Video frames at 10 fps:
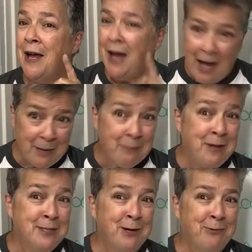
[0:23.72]
I'm
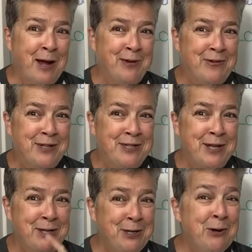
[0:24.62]
SL Rockfish.
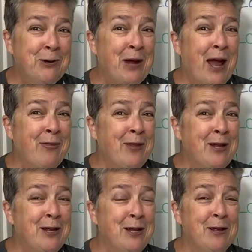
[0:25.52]
You're at
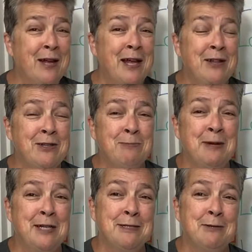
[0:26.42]
the English
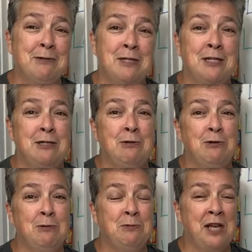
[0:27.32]
Makes No Sense
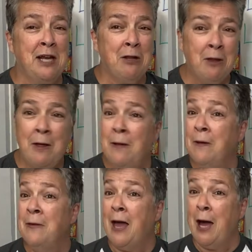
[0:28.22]
YouTube channel.
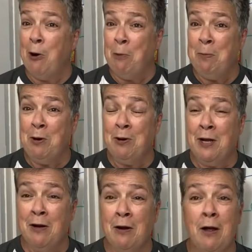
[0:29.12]
I hope you're
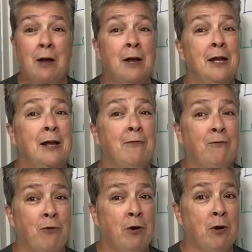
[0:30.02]
here
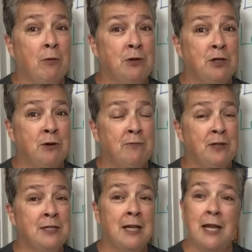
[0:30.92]
for a return
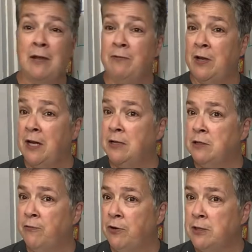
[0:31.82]
visit, and if today is
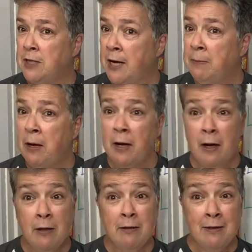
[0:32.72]
your first time,
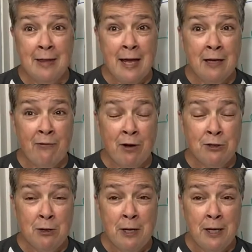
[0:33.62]
thanks for
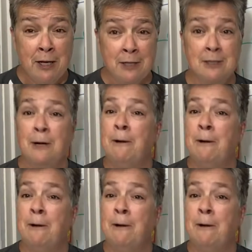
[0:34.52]
joining us.